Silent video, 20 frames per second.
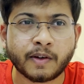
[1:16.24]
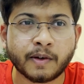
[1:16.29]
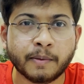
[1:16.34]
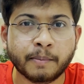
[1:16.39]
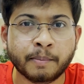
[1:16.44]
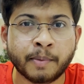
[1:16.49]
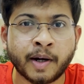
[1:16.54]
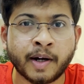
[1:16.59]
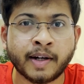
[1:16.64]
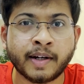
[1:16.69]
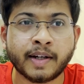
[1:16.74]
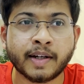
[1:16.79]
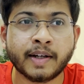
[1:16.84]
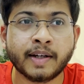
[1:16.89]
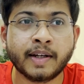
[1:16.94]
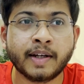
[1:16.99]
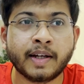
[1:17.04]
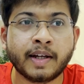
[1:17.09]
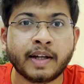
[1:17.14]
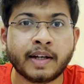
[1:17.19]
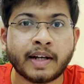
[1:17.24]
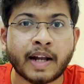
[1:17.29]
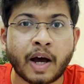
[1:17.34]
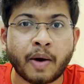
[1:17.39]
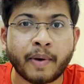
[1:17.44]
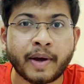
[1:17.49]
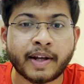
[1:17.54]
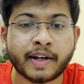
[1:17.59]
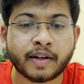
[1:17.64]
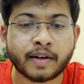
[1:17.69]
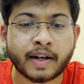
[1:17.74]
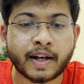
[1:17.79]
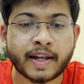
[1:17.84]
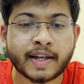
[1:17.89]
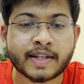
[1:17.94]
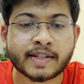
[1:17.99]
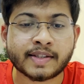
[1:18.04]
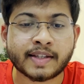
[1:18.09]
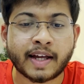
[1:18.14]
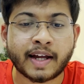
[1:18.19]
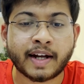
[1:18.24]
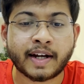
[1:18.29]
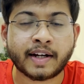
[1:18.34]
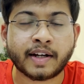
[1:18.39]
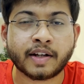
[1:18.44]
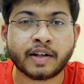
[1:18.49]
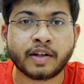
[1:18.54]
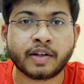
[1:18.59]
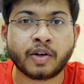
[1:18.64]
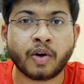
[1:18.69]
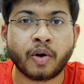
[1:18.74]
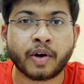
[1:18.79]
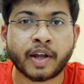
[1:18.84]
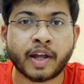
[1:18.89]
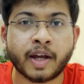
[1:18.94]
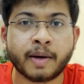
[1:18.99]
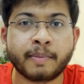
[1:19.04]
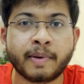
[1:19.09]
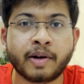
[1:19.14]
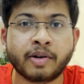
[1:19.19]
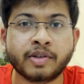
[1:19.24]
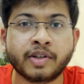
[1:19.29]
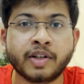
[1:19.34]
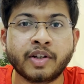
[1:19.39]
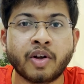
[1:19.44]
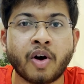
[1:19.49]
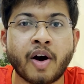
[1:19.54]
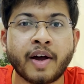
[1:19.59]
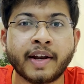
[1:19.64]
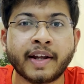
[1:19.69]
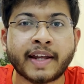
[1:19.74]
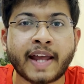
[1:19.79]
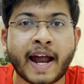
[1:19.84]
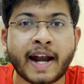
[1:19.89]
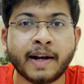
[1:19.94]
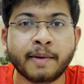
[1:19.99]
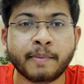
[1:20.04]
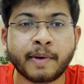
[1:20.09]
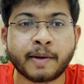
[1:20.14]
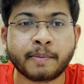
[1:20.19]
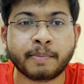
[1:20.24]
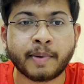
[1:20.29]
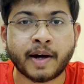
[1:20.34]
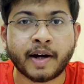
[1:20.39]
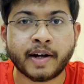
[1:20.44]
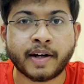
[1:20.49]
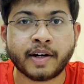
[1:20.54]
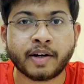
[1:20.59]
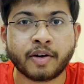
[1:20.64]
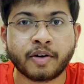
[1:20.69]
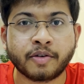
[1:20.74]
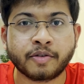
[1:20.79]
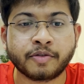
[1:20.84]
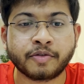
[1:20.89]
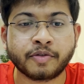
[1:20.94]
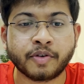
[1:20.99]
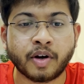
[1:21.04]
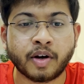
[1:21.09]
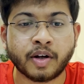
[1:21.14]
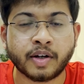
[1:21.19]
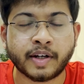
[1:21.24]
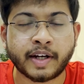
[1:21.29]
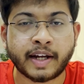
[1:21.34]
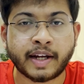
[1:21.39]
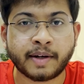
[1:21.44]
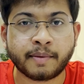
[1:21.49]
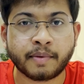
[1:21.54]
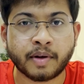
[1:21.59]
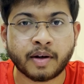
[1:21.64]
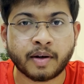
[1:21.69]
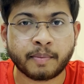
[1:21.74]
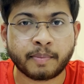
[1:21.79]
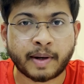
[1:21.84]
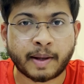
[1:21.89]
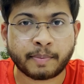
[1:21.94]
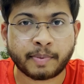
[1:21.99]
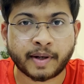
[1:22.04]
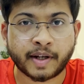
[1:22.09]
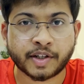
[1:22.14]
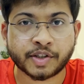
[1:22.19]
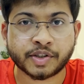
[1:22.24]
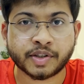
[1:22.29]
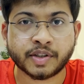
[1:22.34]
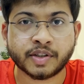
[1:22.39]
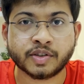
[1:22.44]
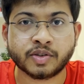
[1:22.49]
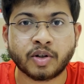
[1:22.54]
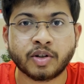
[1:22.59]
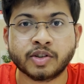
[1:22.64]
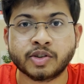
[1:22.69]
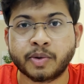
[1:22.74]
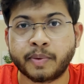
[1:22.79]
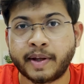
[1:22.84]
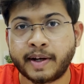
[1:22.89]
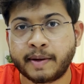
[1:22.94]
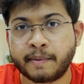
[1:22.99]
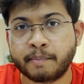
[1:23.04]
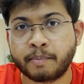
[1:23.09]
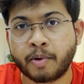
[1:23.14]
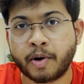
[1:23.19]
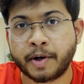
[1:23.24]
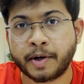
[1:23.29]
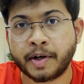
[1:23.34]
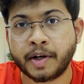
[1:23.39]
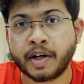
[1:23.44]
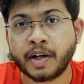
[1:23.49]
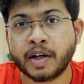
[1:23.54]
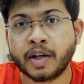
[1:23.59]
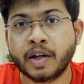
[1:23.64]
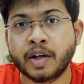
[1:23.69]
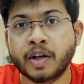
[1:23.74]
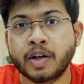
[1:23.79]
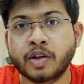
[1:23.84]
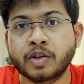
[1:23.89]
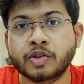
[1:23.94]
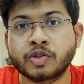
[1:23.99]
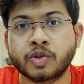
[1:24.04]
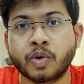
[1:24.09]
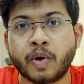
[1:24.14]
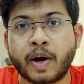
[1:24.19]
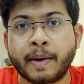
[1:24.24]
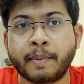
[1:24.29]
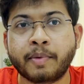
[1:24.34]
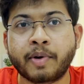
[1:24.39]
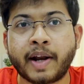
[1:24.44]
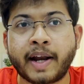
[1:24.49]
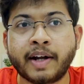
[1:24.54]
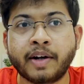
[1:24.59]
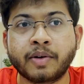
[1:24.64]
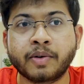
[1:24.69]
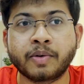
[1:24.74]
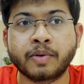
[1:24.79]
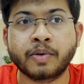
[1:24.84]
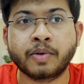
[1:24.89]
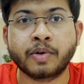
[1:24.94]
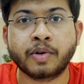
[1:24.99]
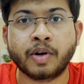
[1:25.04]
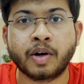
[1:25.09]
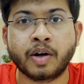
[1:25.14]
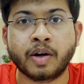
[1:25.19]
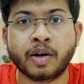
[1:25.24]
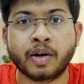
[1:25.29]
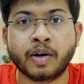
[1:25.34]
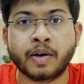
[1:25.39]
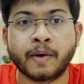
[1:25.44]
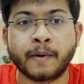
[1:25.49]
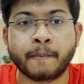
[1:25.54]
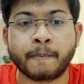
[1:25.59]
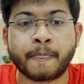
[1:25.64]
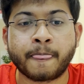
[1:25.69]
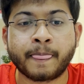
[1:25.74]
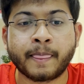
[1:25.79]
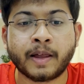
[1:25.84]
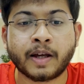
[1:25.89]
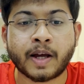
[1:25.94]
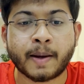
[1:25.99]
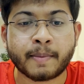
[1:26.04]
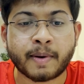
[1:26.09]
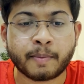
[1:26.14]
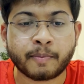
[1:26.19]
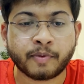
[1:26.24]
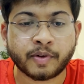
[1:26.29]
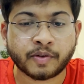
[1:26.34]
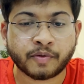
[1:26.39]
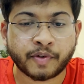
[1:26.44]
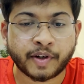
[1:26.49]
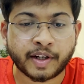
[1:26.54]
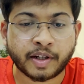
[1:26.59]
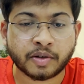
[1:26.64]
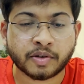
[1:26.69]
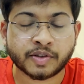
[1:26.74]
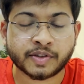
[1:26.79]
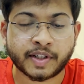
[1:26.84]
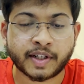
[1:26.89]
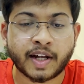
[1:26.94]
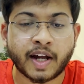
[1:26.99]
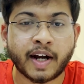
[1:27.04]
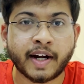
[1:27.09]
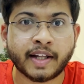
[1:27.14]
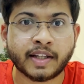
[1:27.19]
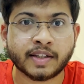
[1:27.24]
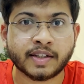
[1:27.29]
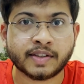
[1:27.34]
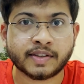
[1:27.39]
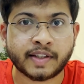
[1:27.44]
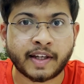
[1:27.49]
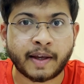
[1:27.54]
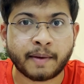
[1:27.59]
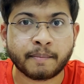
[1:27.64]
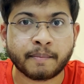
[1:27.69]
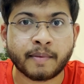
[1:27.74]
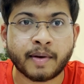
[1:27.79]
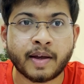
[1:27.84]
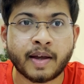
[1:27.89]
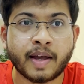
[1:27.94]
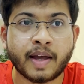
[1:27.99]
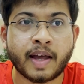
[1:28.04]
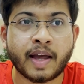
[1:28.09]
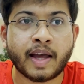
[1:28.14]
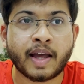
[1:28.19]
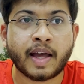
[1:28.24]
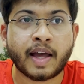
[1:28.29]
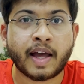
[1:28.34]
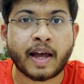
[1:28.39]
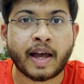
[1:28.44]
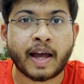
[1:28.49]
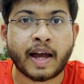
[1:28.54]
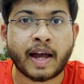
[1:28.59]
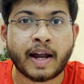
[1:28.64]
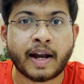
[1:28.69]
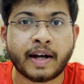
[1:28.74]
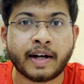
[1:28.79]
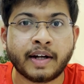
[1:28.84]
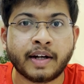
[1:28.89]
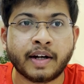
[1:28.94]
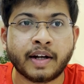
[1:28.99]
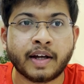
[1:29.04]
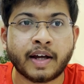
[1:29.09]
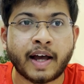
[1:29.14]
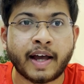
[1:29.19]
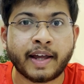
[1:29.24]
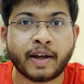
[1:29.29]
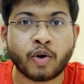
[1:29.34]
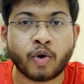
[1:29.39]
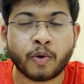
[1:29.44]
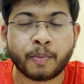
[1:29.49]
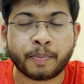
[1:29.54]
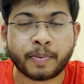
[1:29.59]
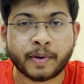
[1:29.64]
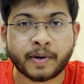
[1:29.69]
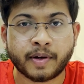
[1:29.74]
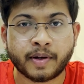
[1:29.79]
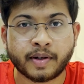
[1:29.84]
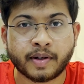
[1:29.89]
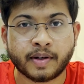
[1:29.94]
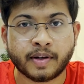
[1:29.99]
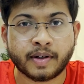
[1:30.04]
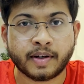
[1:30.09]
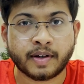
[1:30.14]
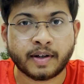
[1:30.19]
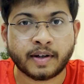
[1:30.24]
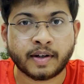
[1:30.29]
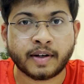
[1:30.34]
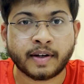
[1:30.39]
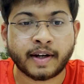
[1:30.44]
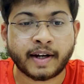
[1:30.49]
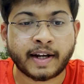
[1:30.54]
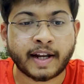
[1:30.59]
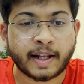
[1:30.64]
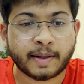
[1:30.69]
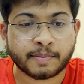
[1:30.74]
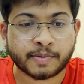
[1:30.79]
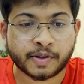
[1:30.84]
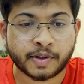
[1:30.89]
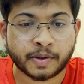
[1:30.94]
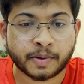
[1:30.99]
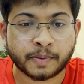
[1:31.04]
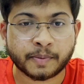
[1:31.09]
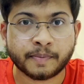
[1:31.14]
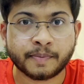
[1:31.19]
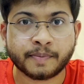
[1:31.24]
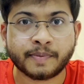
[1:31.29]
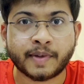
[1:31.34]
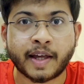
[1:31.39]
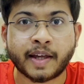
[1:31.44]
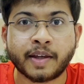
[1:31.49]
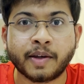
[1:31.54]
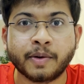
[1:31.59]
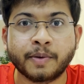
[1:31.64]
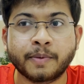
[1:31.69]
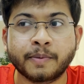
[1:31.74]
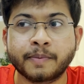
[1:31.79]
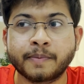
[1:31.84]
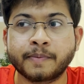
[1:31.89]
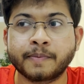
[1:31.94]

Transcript: But now I realize that talking about the non-academic part of uh, NEET preparation is also very important. So I'm trying to uh, come up with videos regarding the same, and I hope uh, it helps you. Thank you.